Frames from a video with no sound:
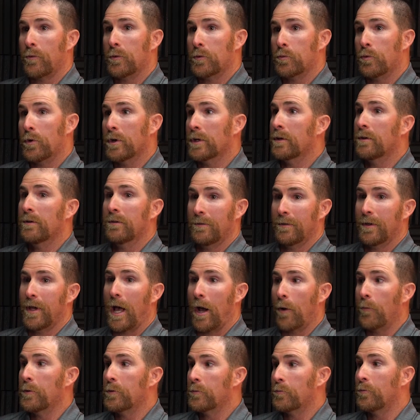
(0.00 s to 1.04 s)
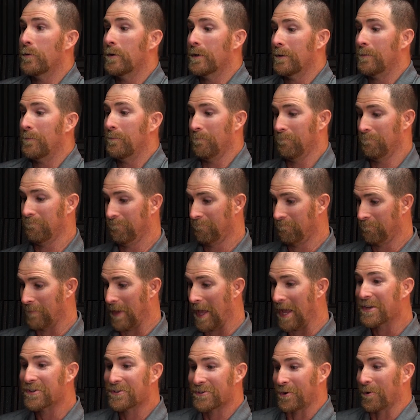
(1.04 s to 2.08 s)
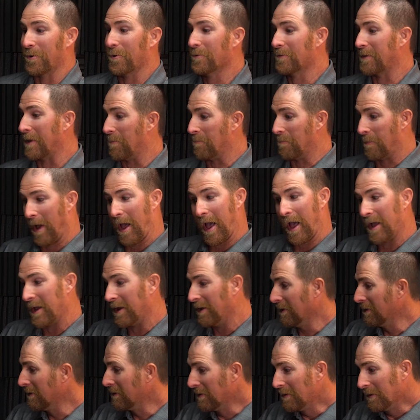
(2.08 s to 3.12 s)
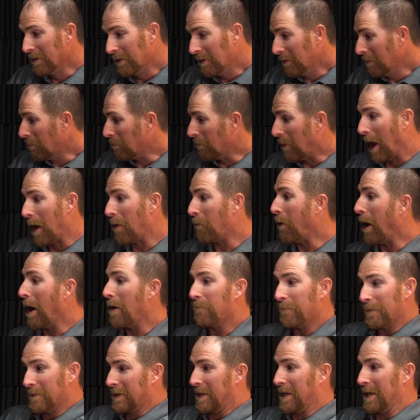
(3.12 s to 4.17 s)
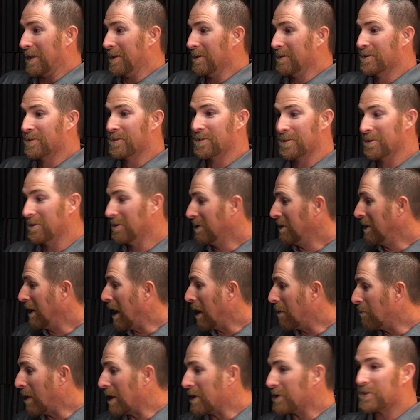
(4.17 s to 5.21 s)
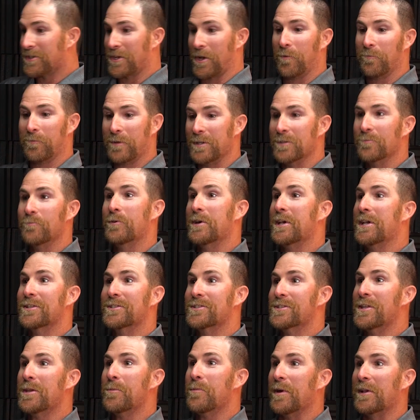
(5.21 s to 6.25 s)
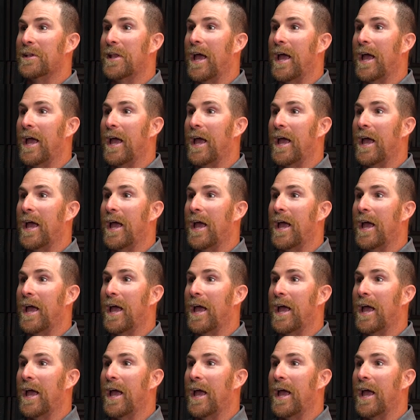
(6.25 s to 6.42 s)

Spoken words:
I would want to make sure that my wife and kids and myself we could sleep at